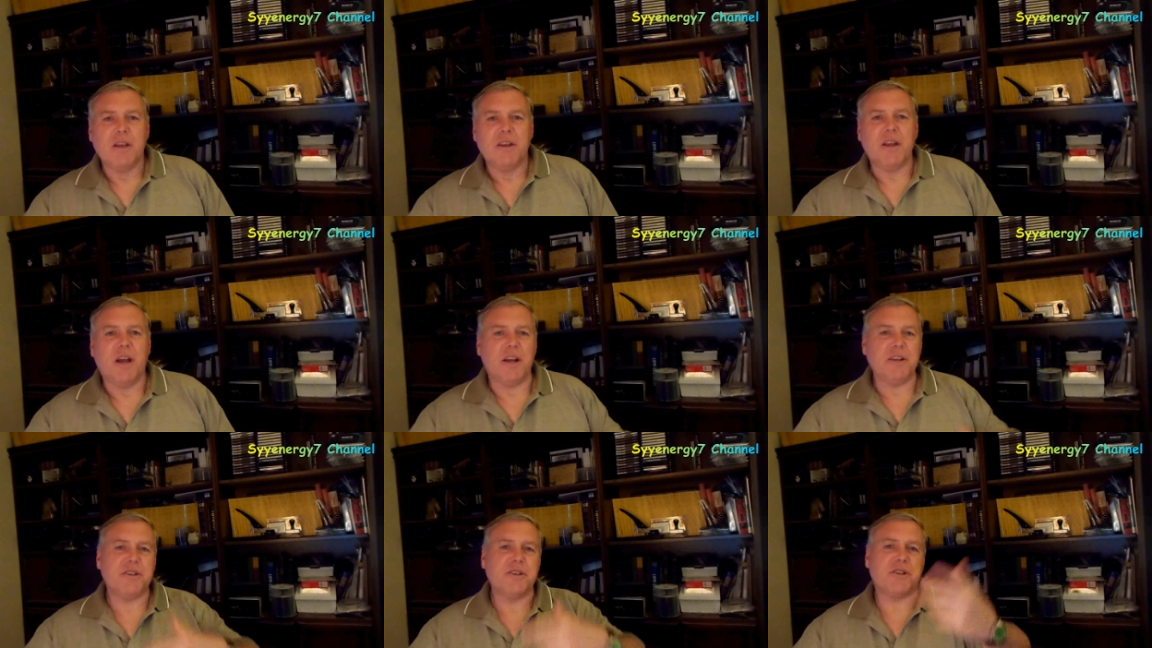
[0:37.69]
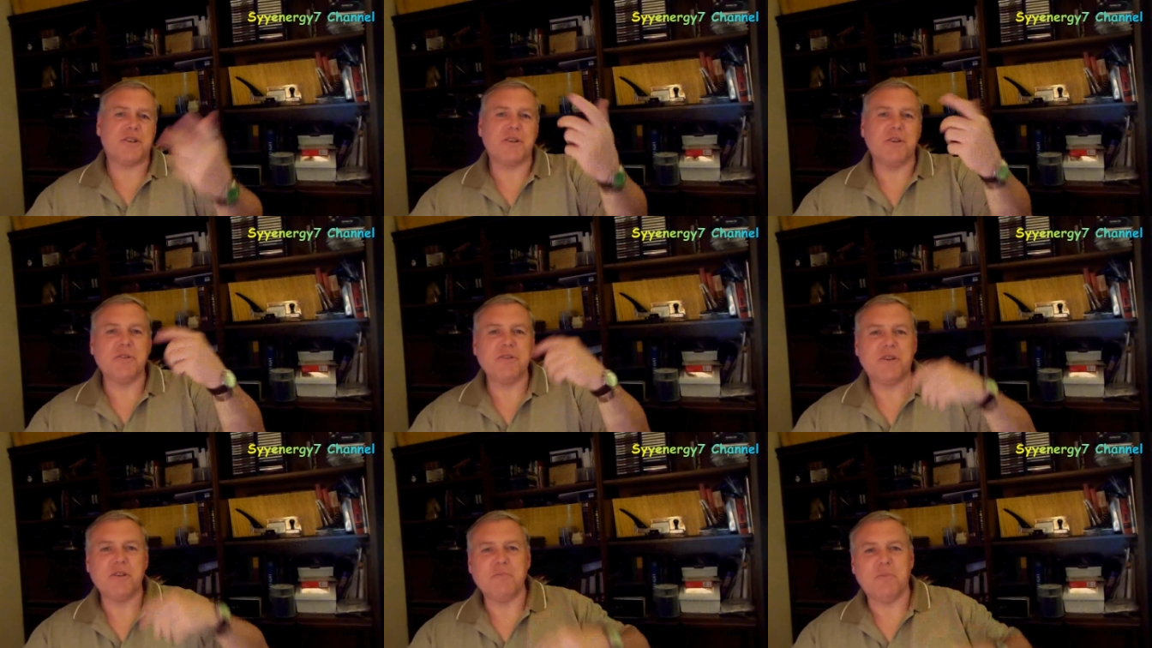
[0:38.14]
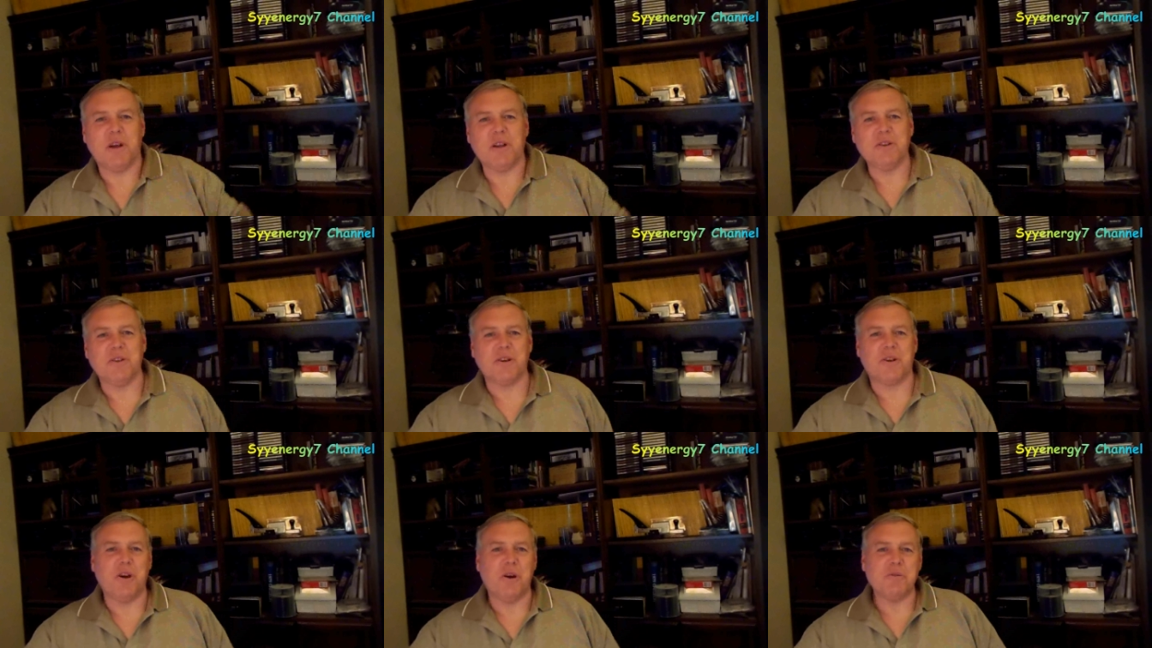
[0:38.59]
now I just showed you my
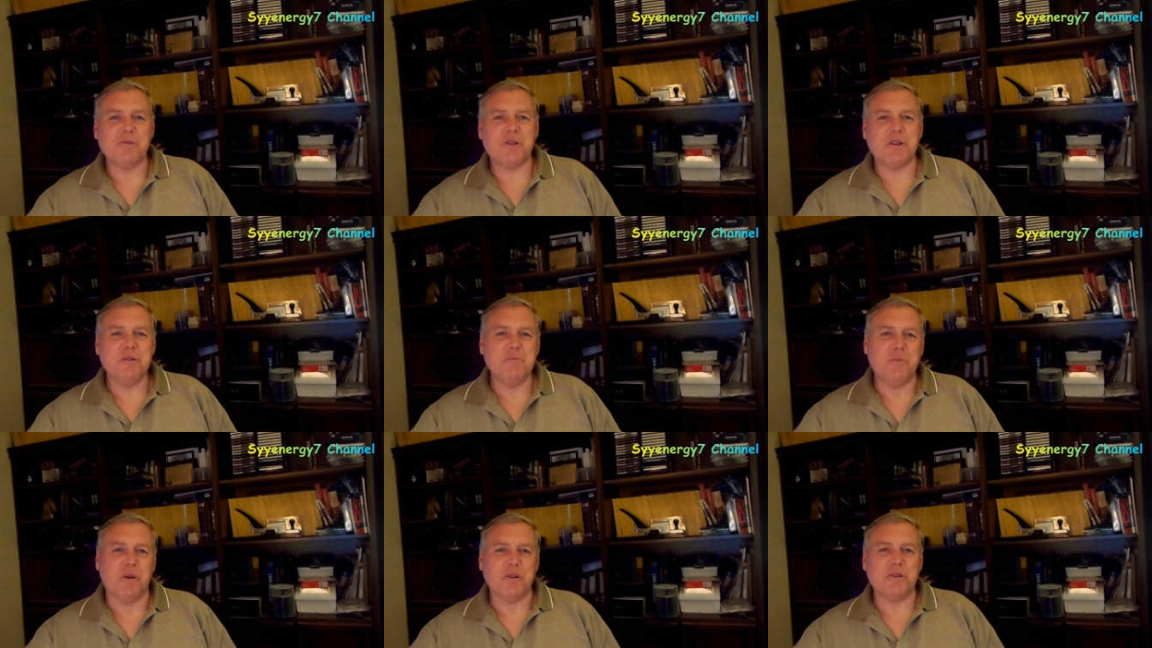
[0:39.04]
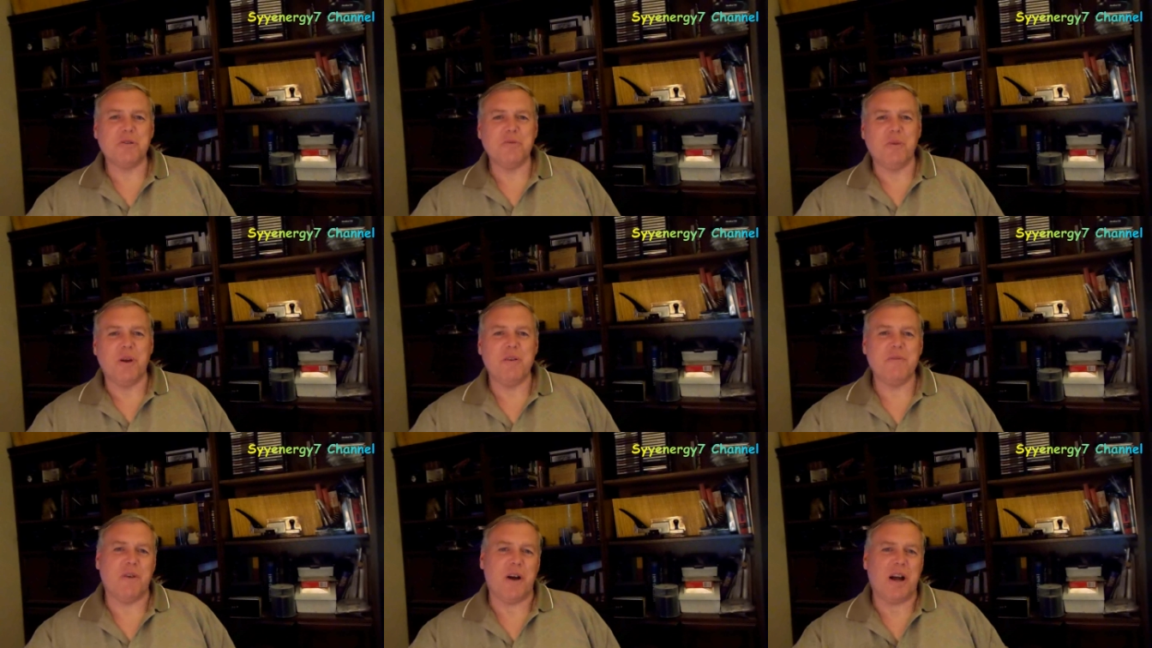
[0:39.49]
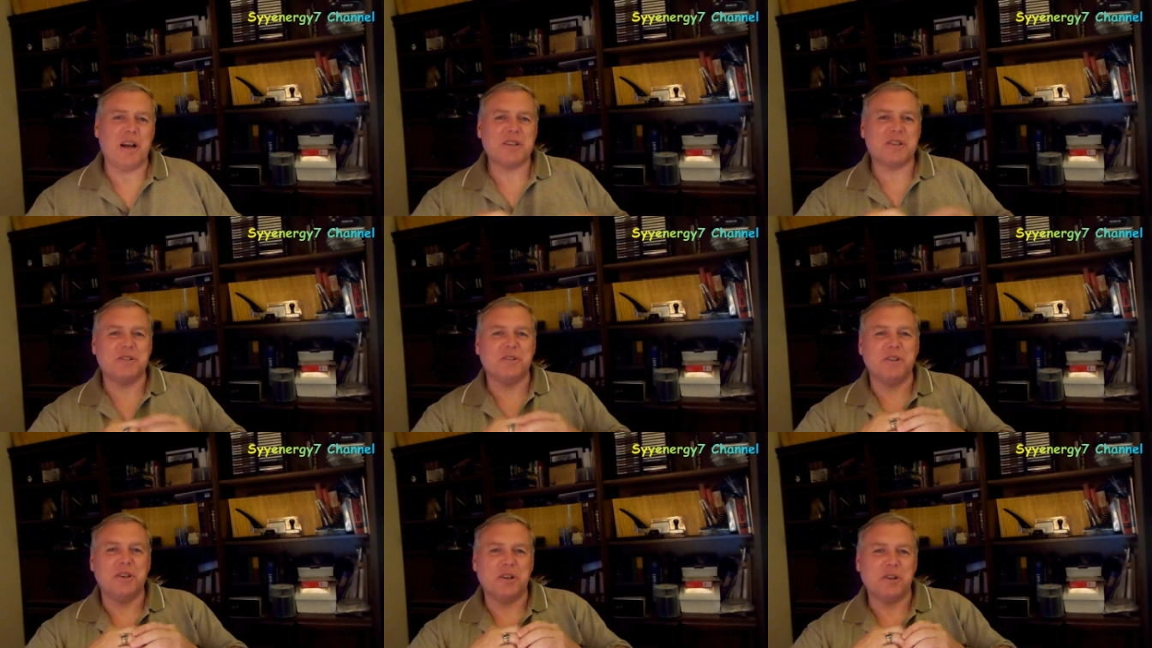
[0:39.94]
Lakhovsky multi-wave
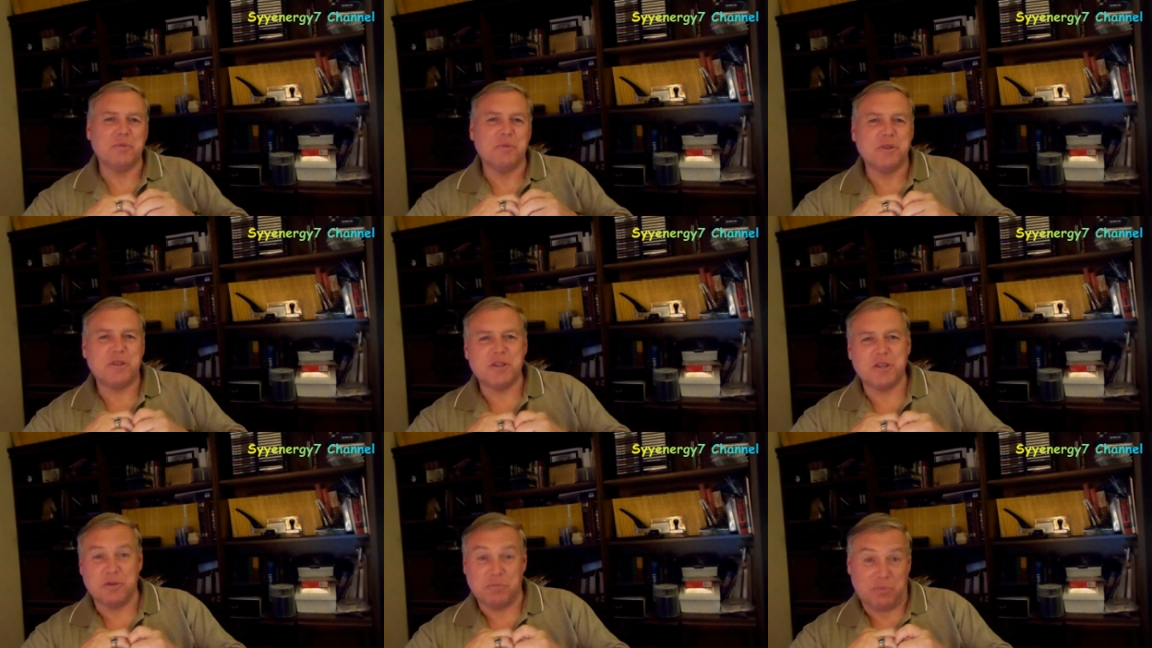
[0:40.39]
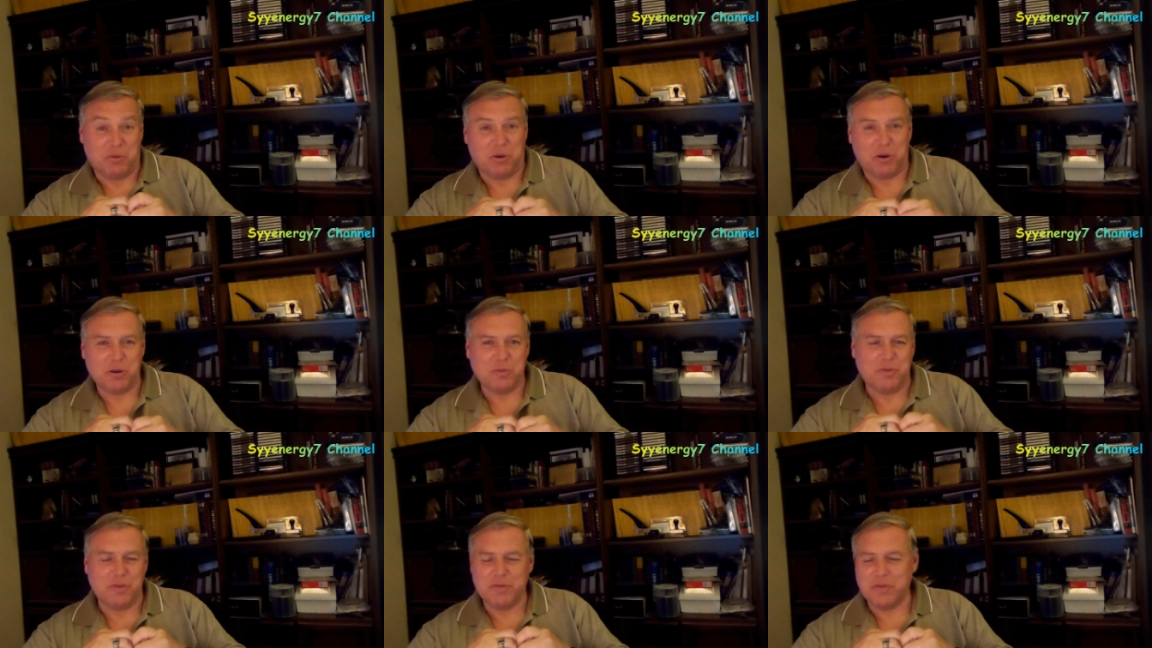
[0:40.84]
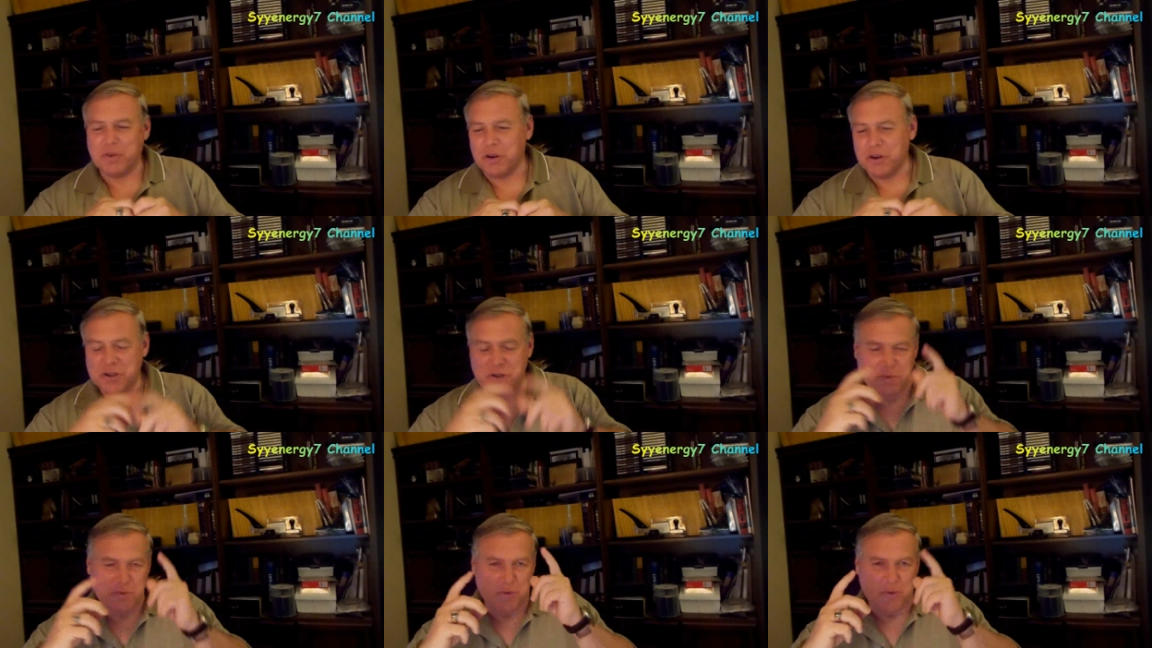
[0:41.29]
oscillator, which is a portable
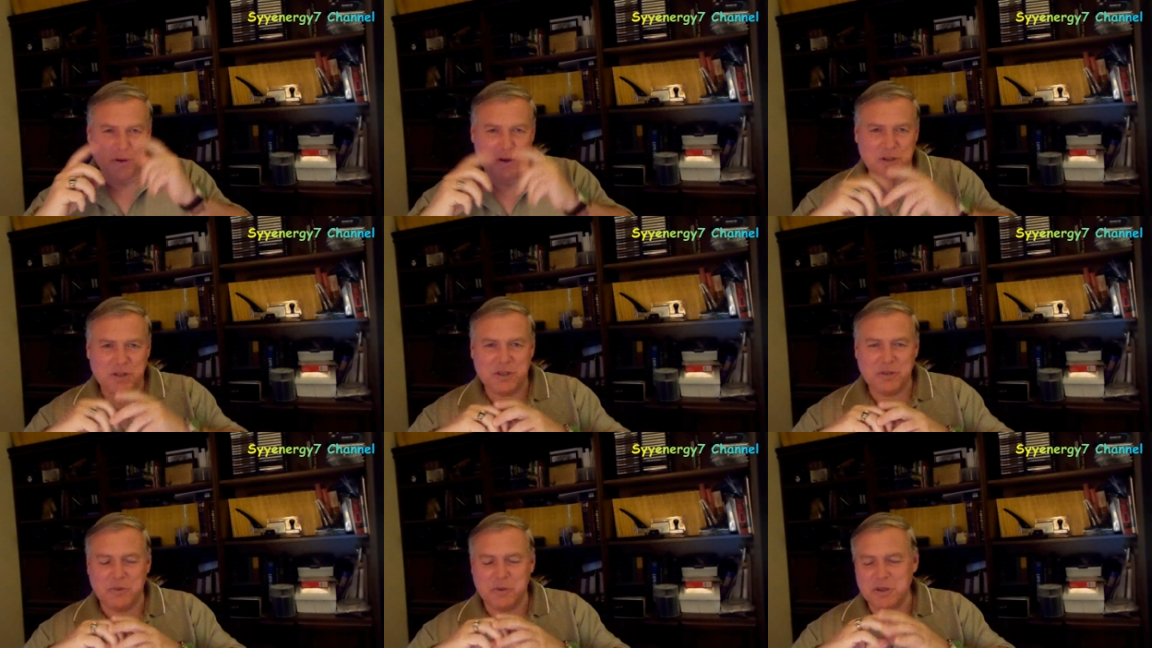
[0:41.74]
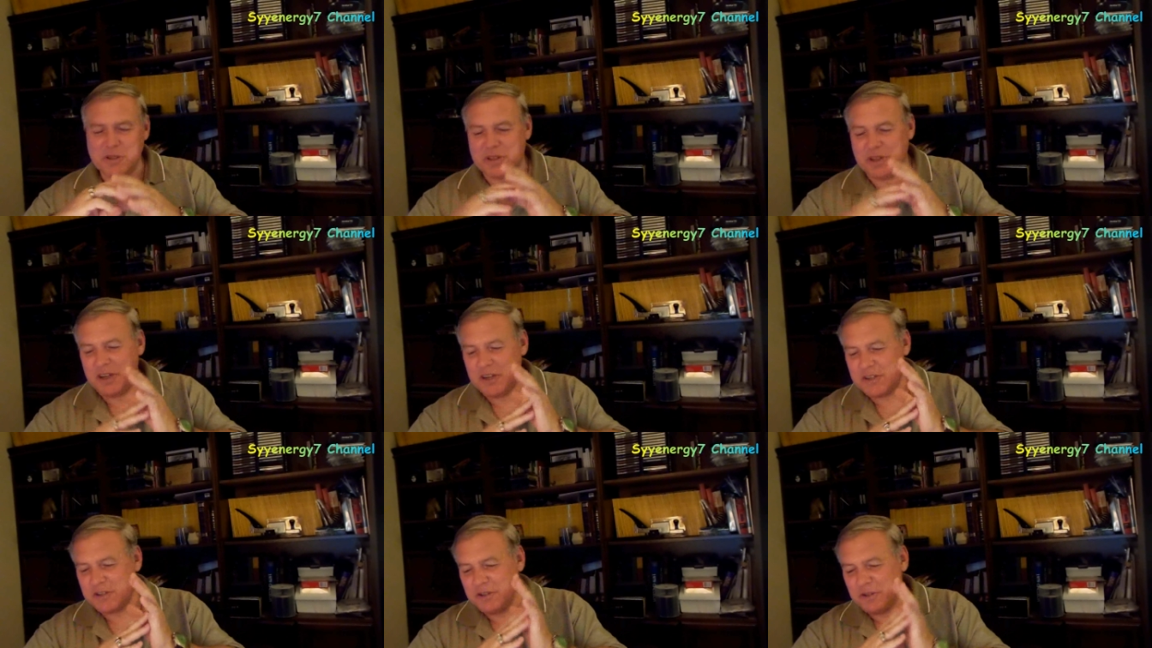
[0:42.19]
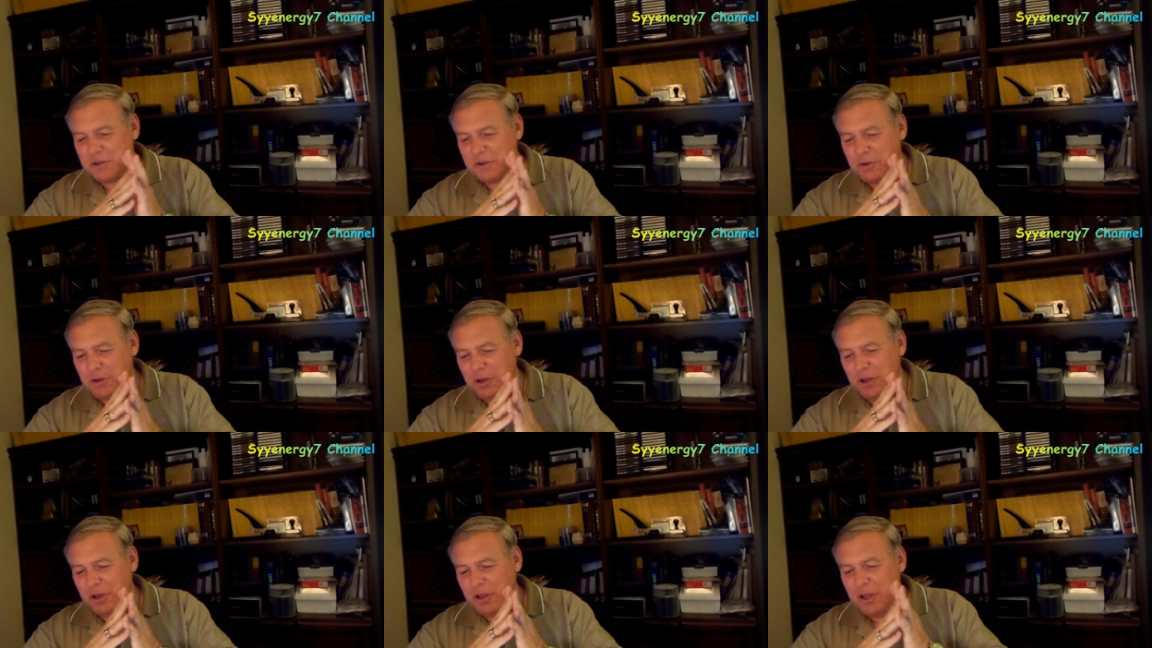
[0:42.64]
version with one, one Tesla
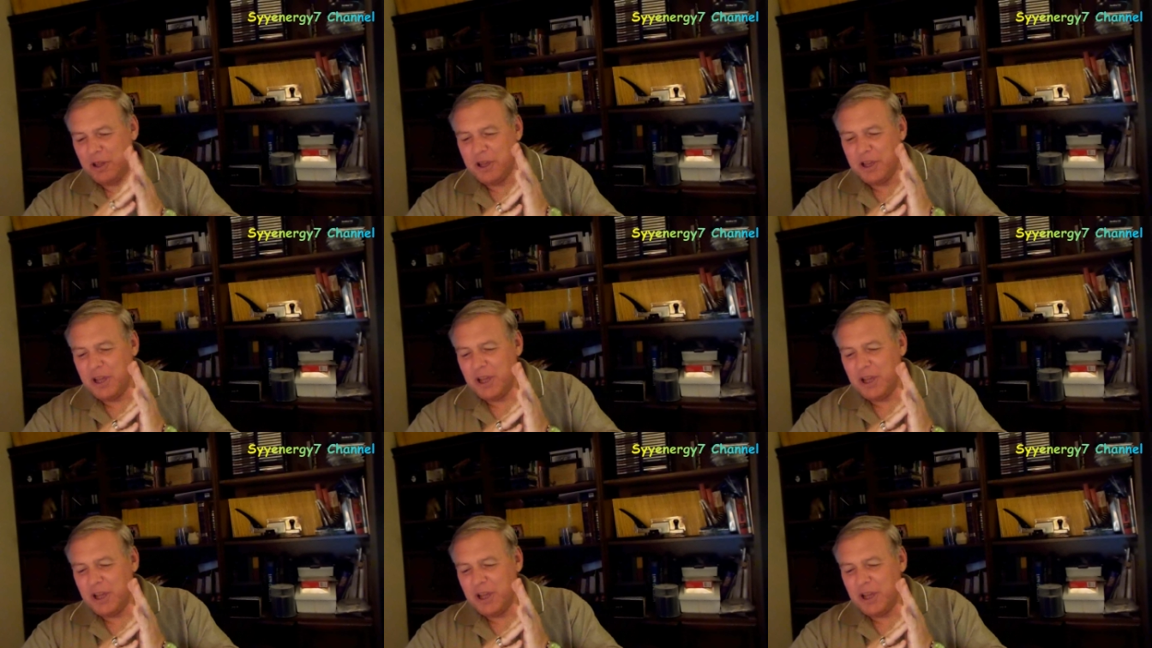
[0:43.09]
coil.